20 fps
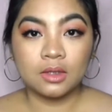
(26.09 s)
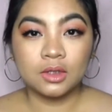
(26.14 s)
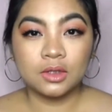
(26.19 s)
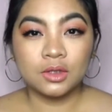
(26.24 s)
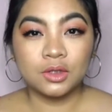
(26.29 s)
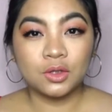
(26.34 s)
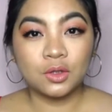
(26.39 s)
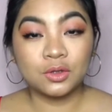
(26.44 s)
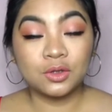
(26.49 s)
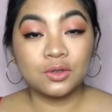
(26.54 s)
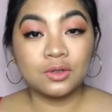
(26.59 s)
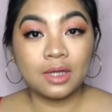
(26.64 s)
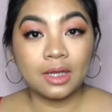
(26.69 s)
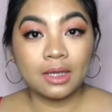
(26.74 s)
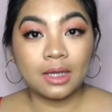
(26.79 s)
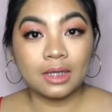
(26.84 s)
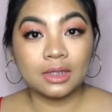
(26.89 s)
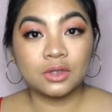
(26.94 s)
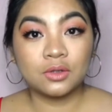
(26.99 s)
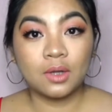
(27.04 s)
So today
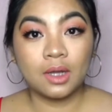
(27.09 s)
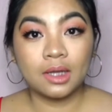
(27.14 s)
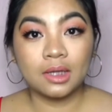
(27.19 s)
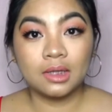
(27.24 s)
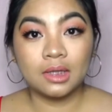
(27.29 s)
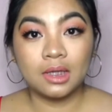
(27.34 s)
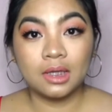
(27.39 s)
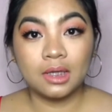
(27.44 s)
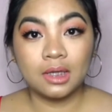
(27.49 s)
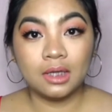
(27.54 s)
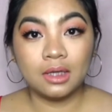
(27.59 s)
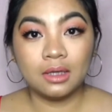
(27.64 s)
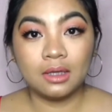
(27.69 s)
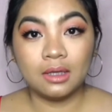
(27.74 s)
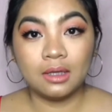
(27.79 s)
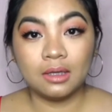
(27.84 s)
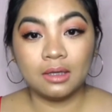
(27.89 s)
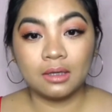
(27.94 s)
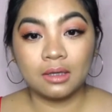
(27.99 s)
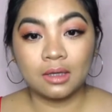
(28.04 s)
I tried
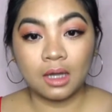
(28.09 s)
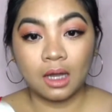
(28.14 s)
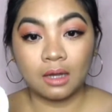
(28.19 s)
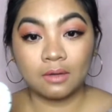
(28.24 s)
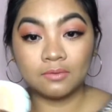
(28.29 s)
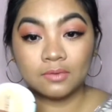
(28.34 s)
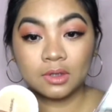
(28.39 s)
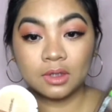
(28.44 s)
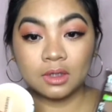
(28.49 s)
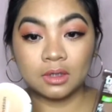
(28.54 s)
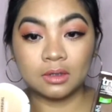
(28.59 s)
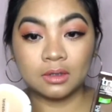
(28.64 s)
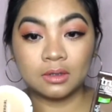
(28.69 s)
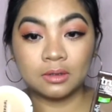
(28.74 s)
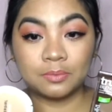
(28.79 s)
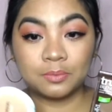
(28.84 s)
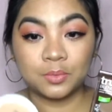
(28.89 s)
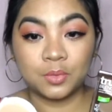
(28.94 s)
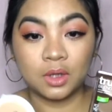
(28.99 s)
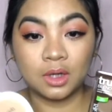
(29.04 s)
the Covergirl
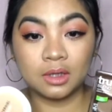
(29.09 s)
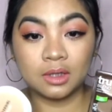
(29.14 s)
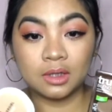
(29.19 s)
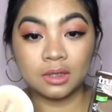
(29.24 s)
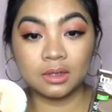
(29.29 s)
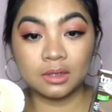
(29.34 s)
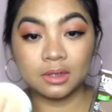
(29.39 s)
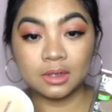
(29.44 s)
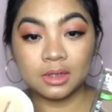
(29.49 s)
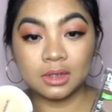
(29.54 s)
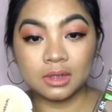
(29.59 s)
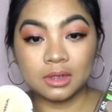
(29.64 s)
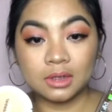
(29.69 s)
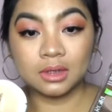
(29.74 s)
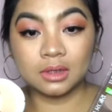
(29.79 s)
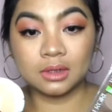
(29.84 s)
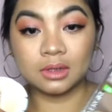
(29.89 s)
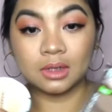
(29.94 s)
products.